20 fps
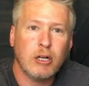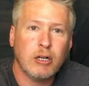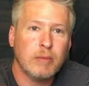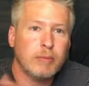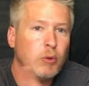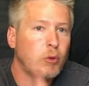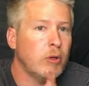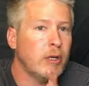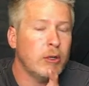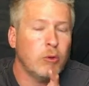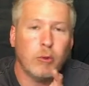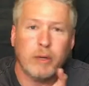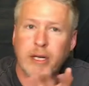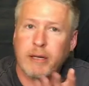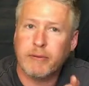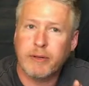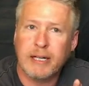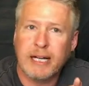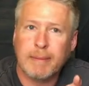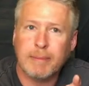carboy,
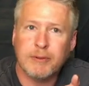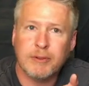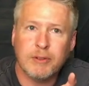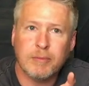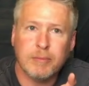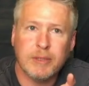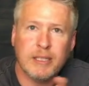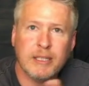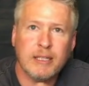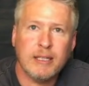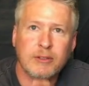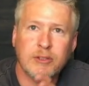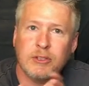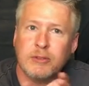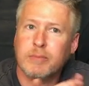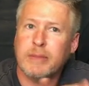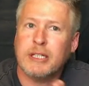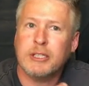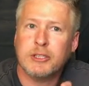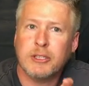whatever it happens to be,
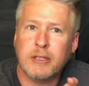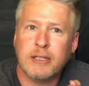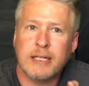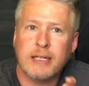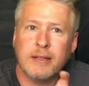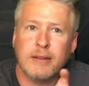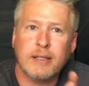is just make sure